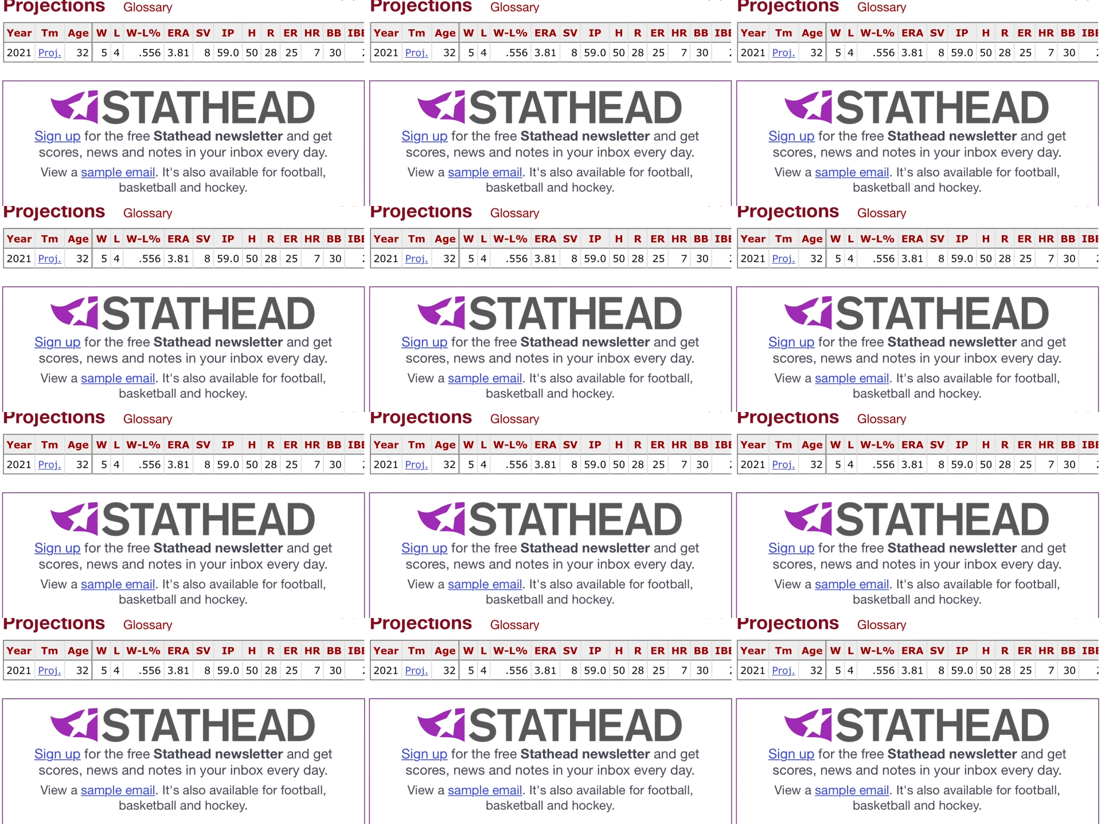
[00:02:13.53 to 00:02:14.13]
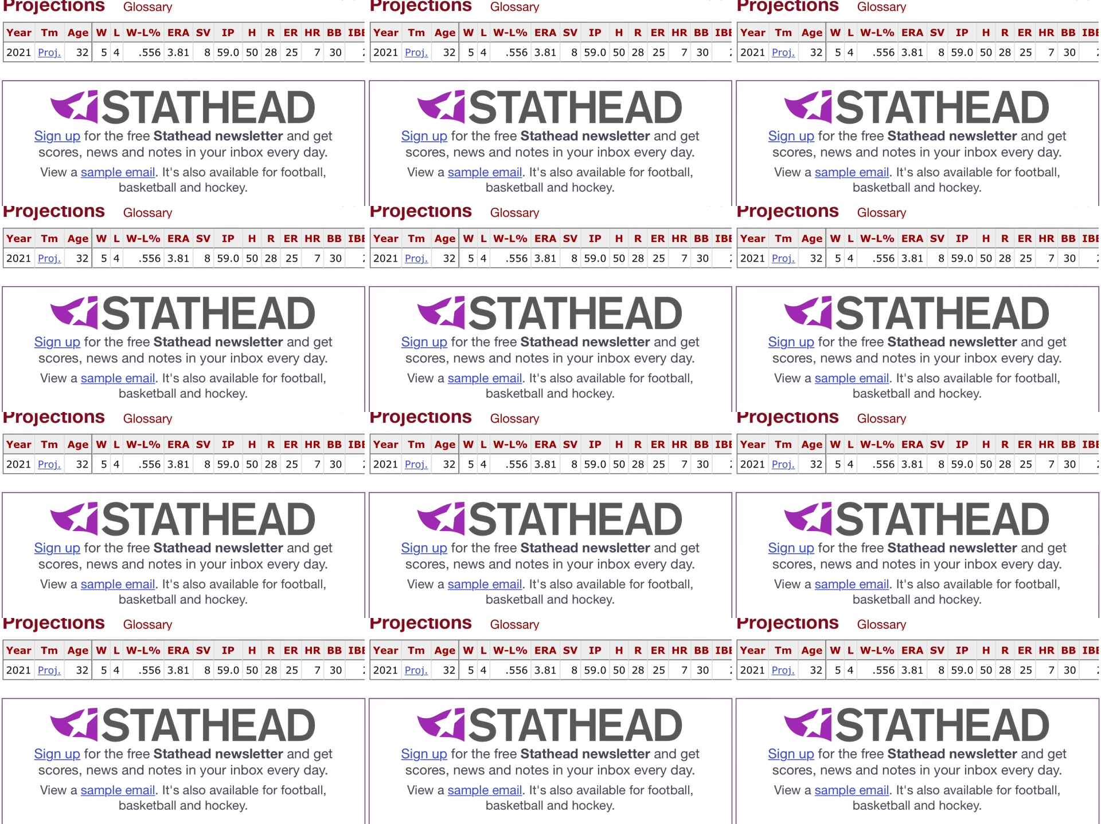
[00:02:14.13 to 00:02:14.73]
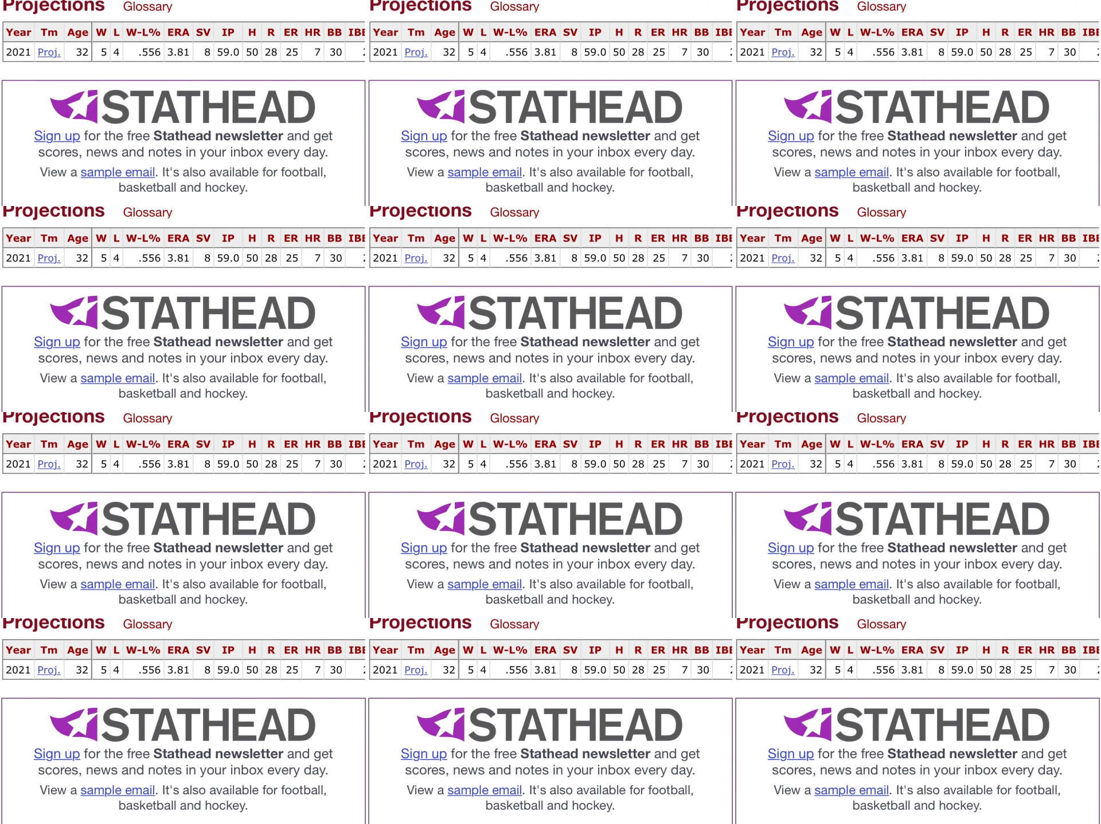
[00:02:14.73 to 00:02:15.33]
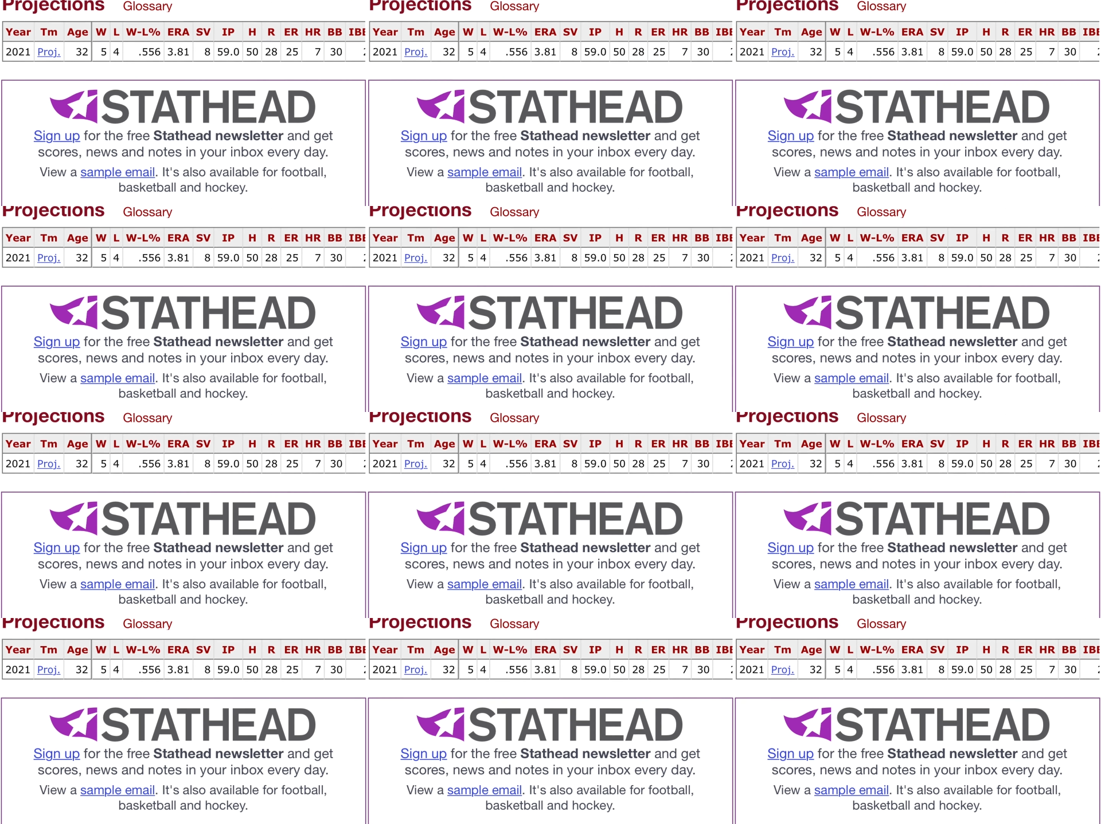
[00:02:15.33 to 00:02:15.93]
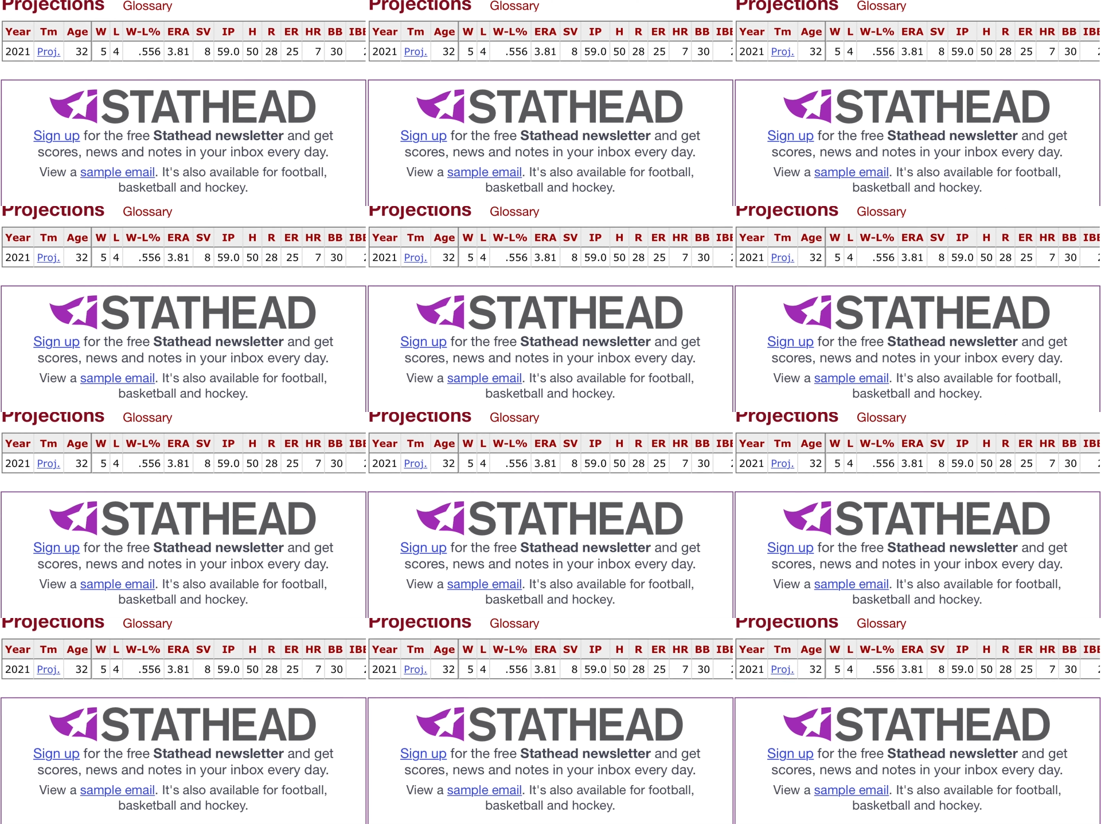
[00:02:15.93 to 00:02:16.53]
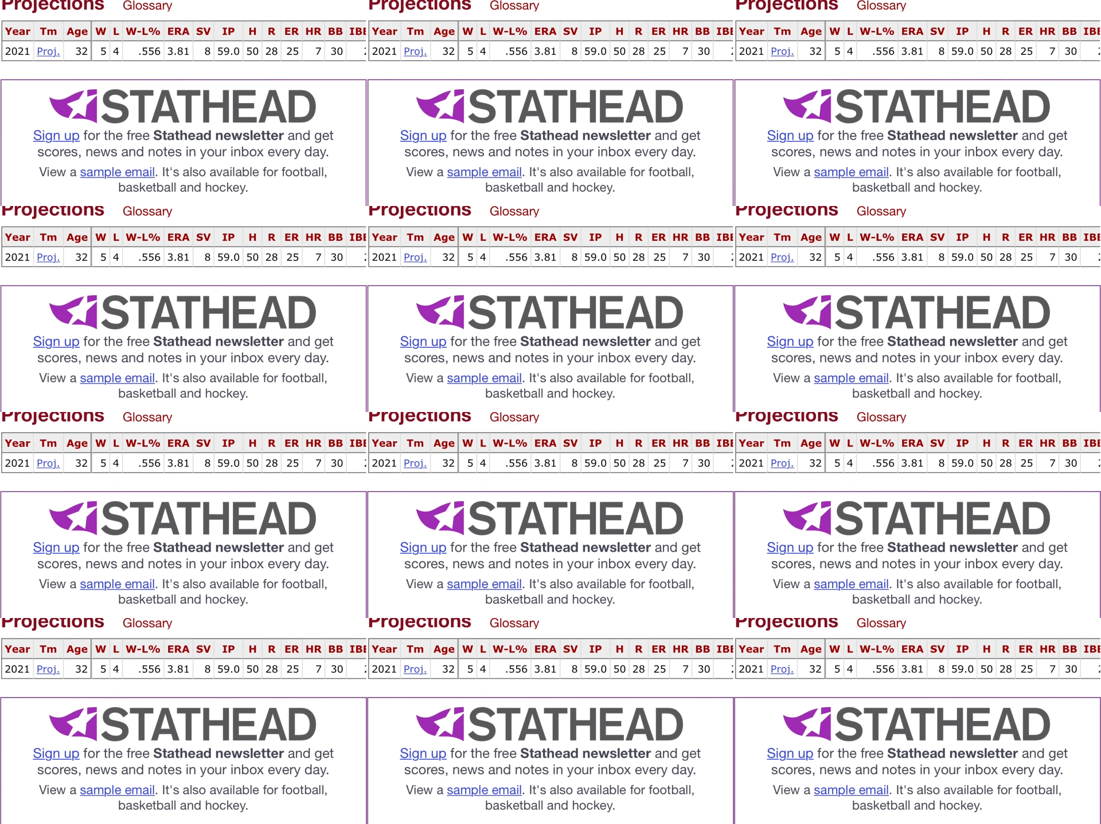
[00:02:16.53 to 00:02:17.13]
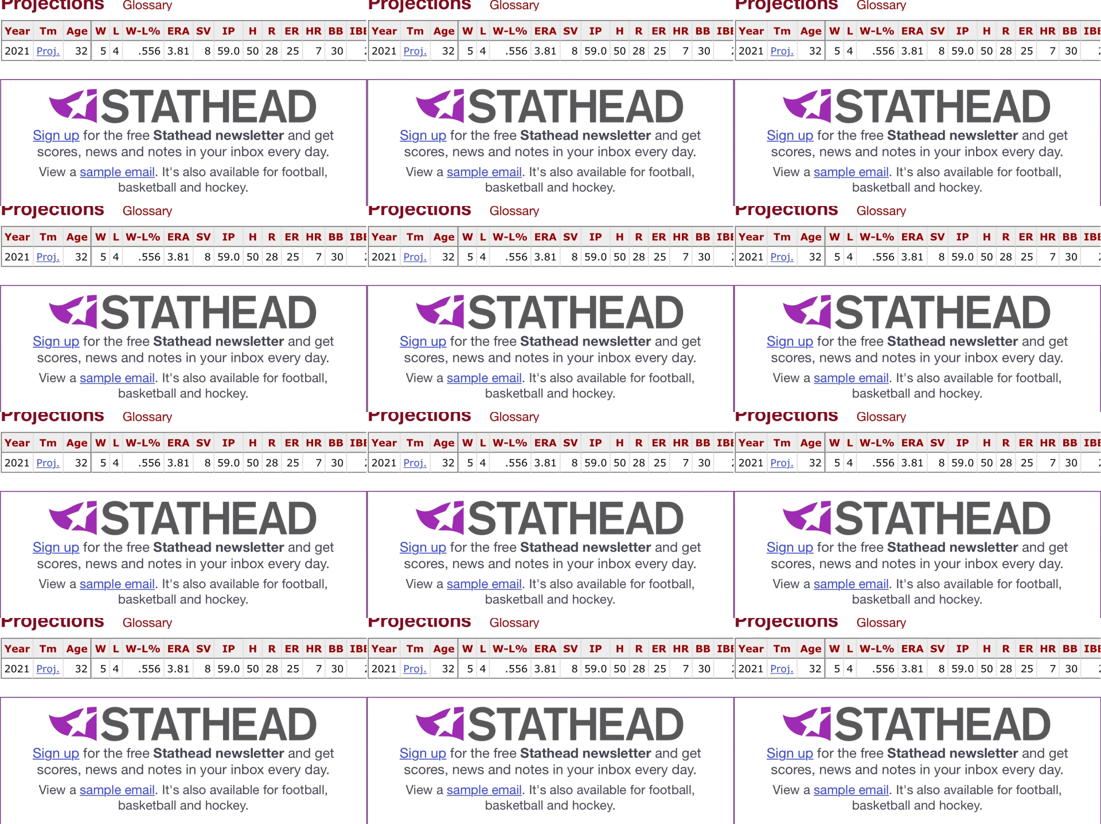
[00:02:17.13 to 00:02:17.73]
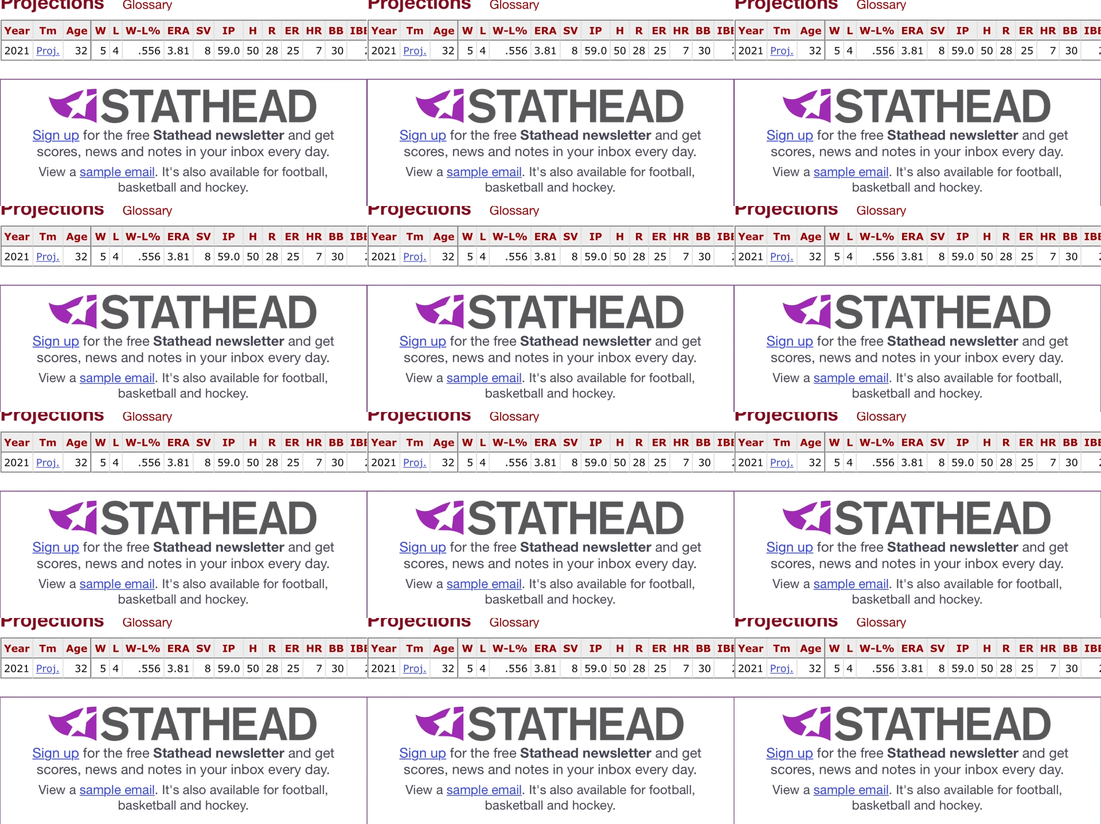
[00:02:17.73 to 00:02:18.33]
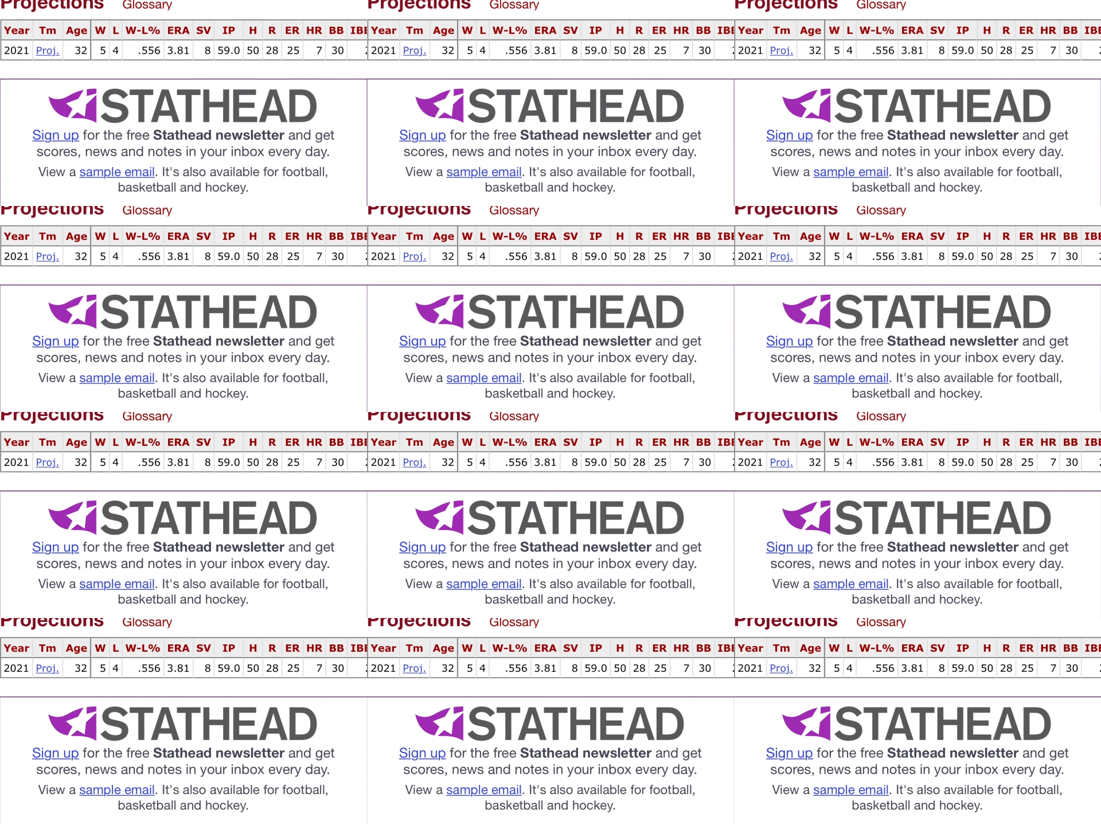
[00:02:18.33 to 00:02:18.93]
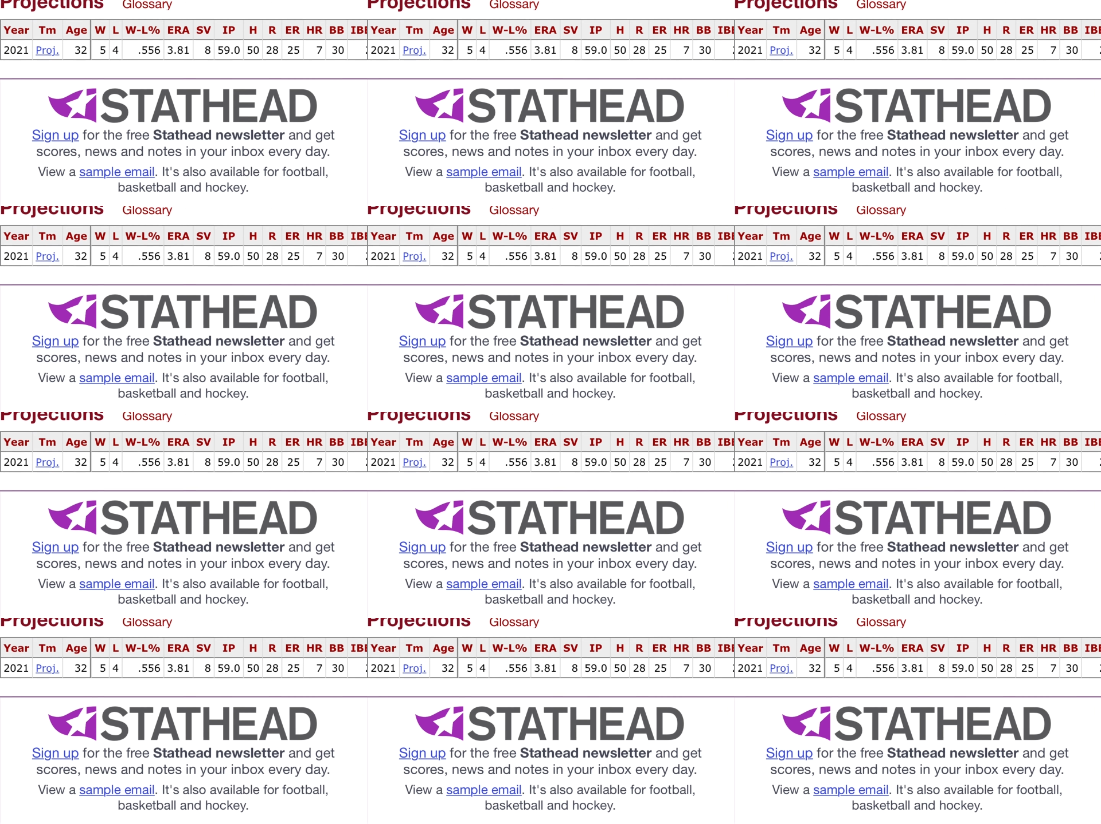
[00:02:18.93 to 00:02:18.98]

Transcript: Nobody's mouth can be seen.